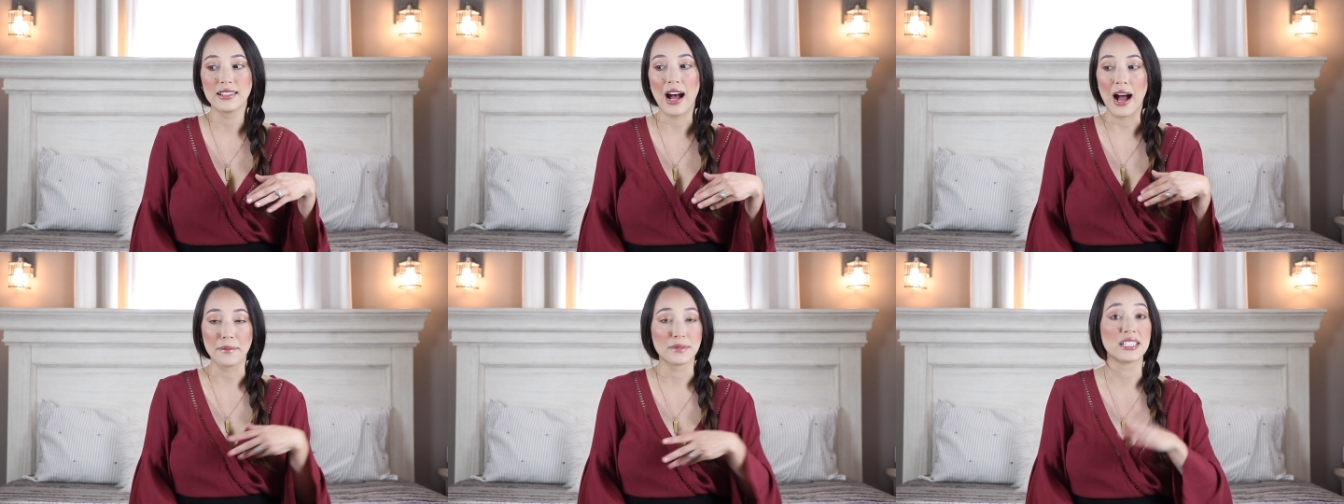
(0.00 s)

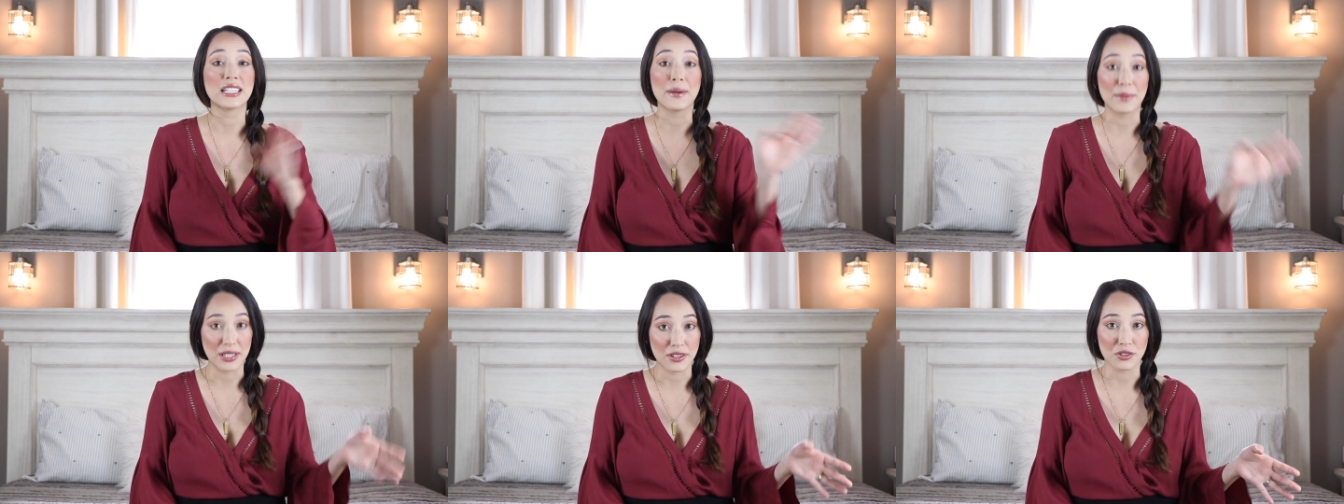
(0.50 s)
um, to
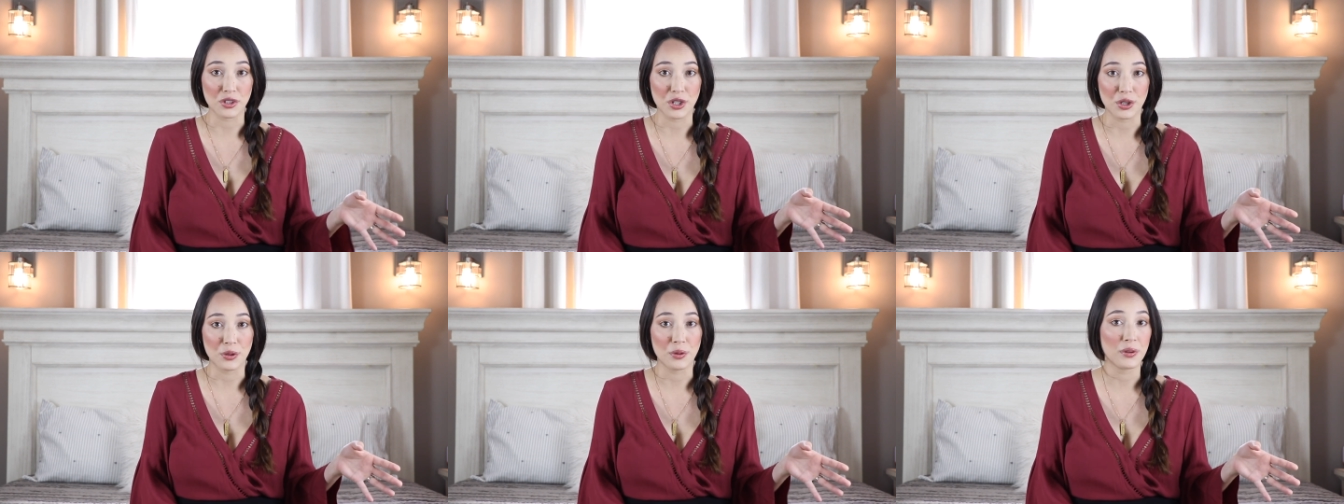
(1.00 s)
get me
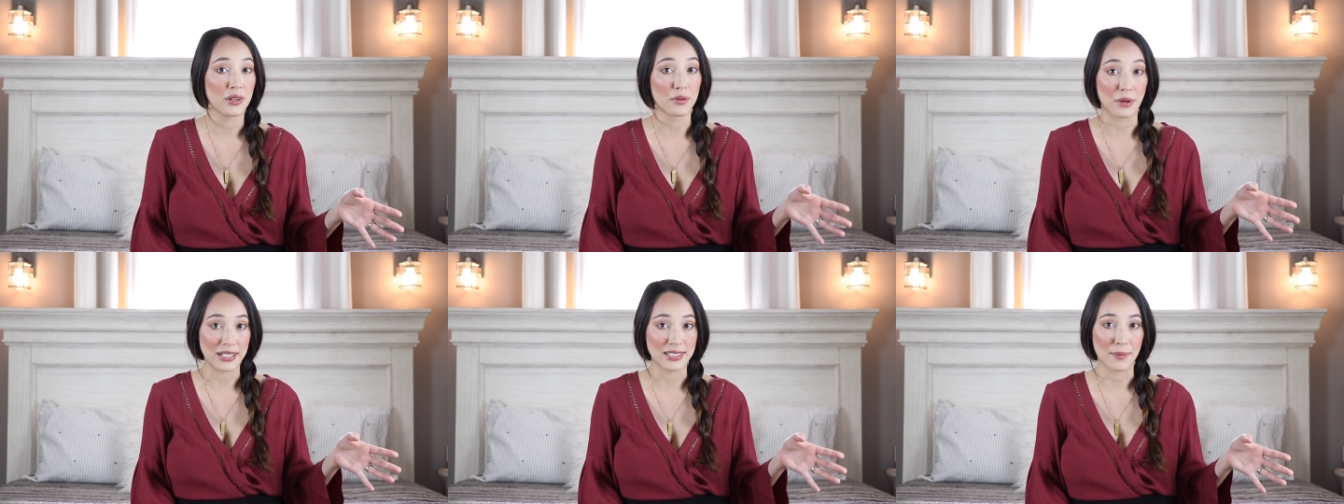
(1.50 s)
through the
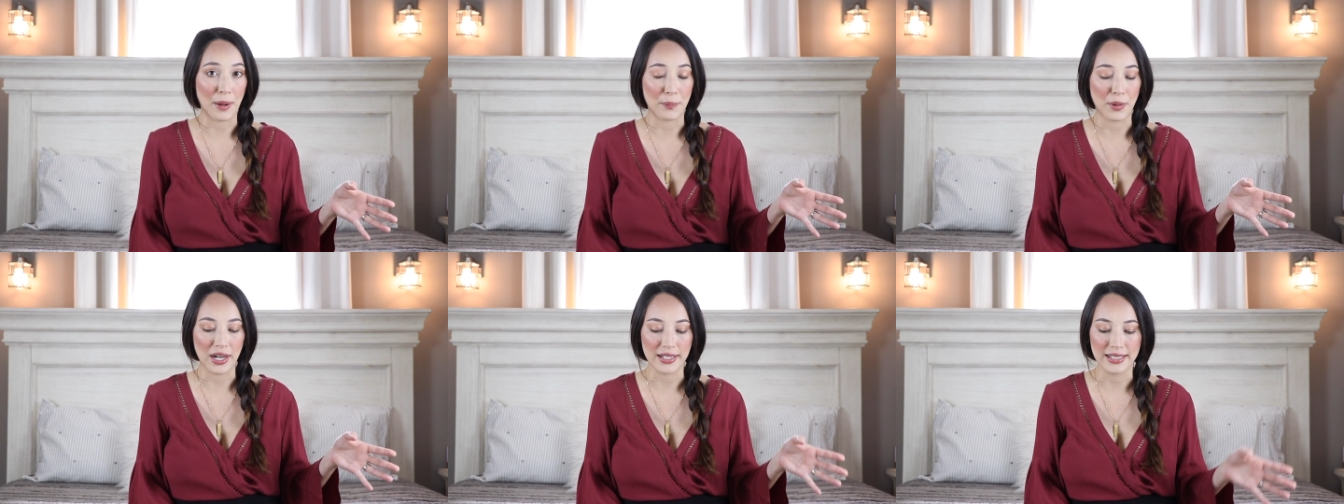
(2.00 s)
rest of my
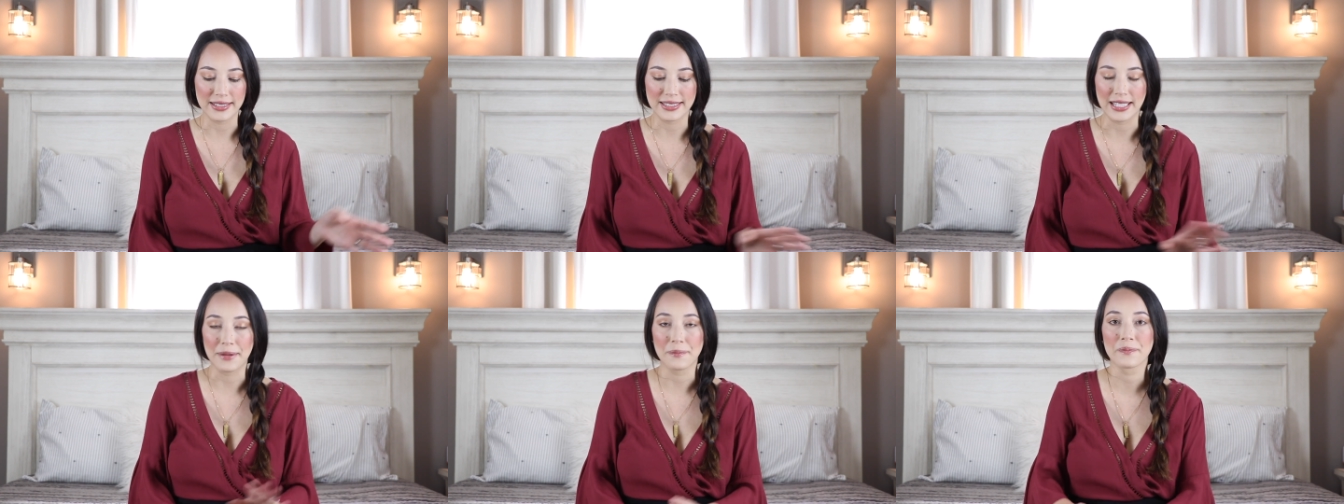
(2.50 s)

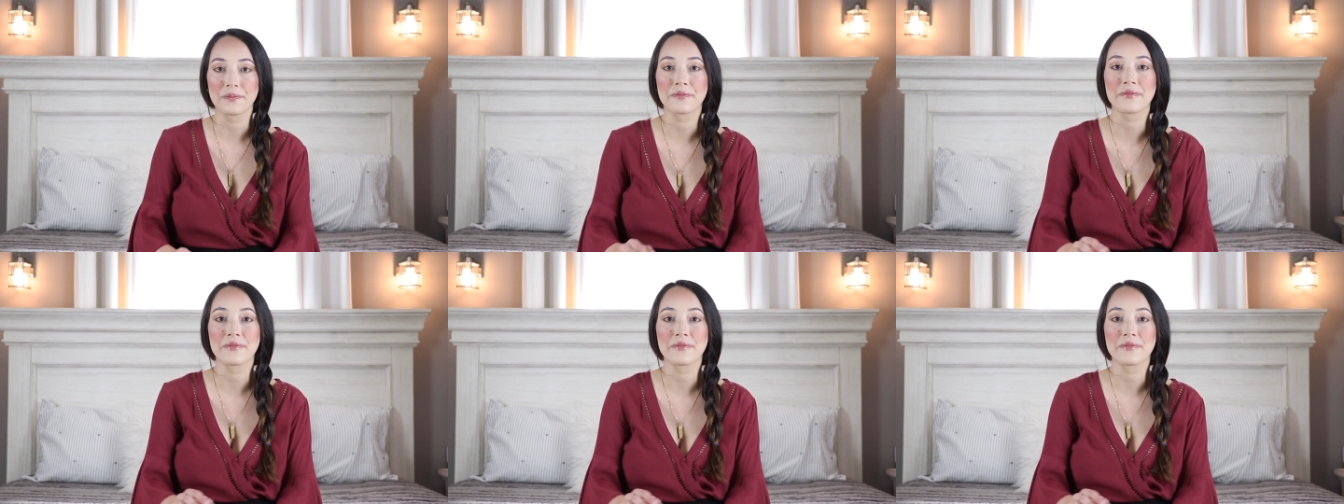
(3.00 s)
pregnancy.